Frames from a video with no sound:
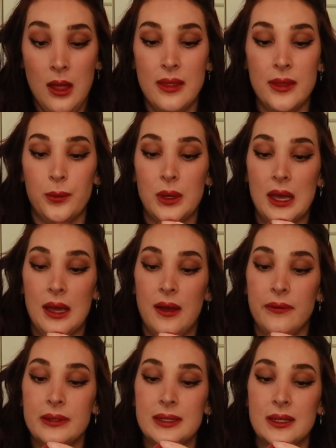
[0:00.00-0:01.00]
And then we
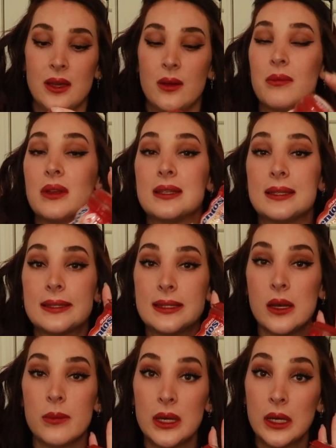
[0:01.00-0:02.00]
have some
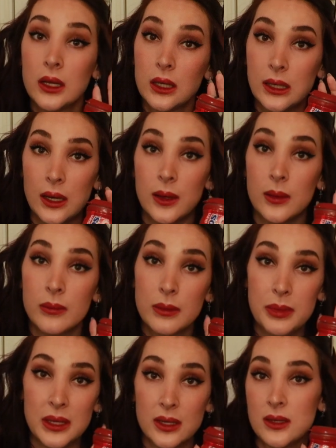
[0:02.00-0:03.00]
cinnamon gum
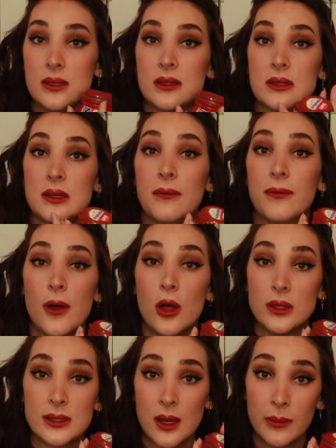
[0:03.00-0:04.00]
because
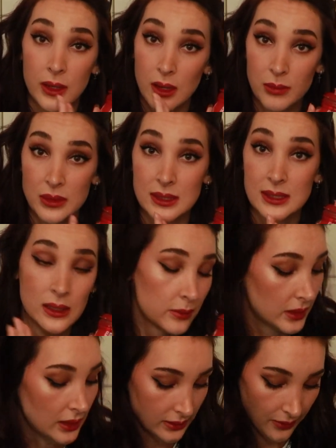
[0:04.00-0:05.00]
fall is coming up and
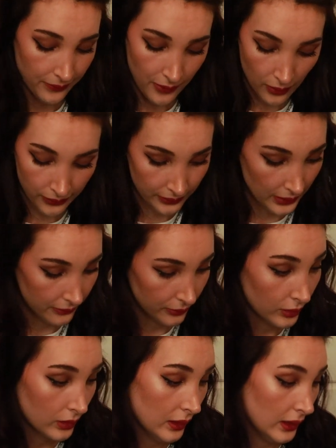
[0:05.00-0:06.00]
cinnamon is a fall
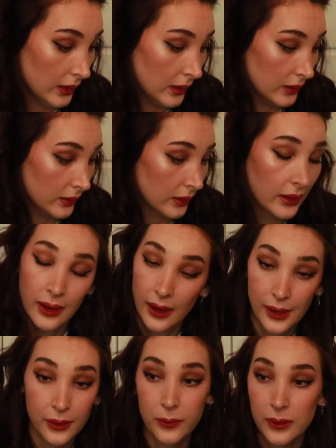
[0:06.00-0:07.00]
flavor and
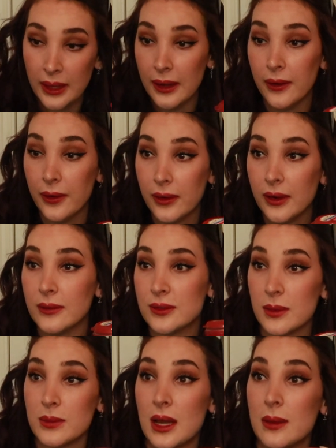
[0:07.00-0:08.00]
I don't care if
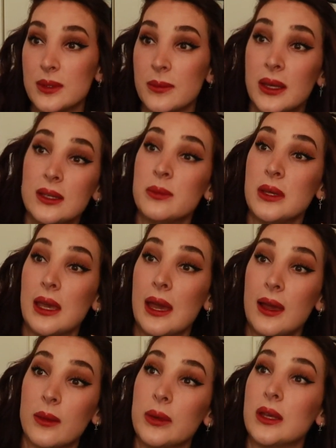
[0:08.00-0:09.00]
sometimes it makes me
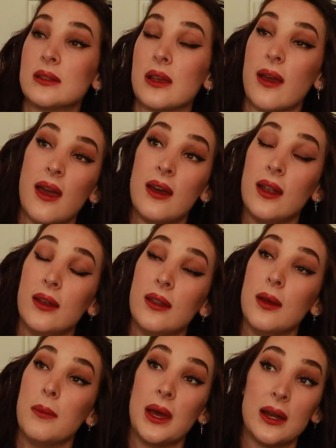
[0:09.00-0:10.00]
gag because I had
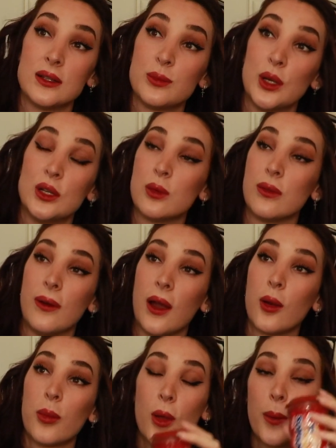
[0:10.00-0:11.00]
a bad experience with
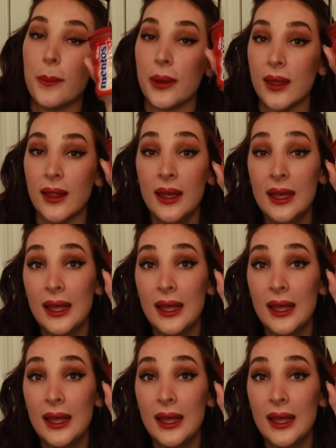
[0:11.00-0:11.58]
Fireball, but